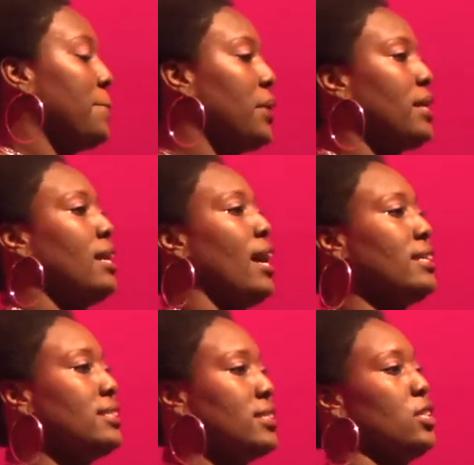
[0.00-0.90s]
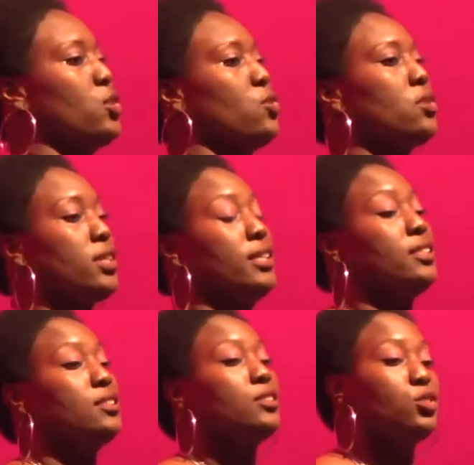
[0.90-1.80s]
But I still
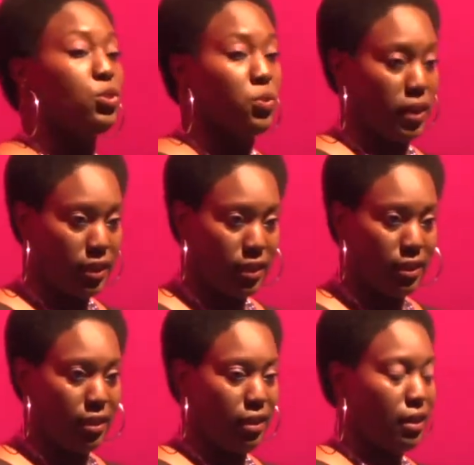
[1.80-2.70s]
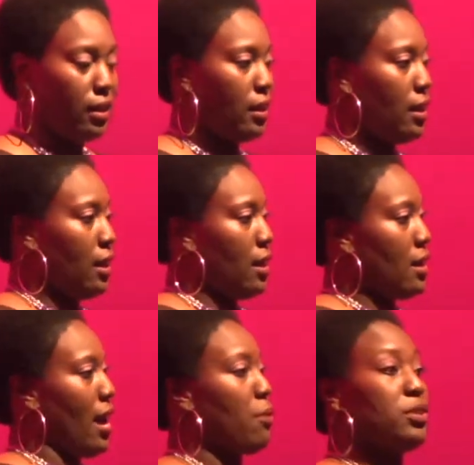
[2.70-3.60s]
couldn't do it.
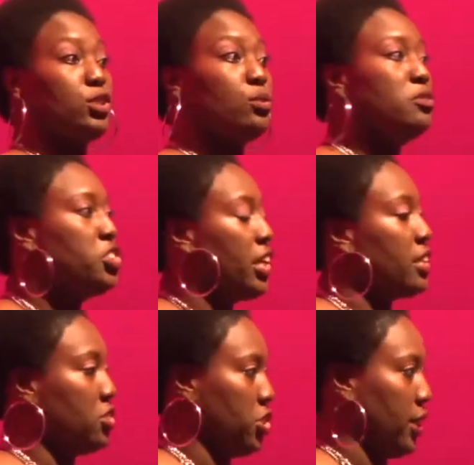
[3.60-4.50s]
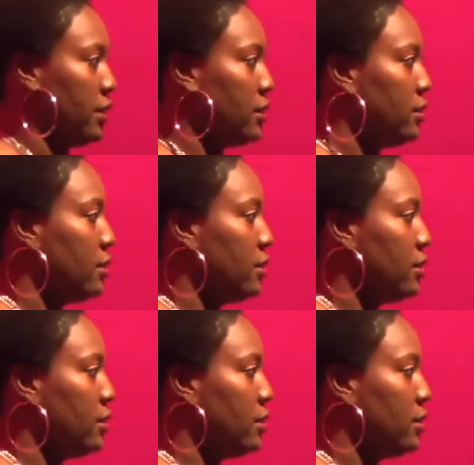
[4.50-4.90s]
I was too chicken shit.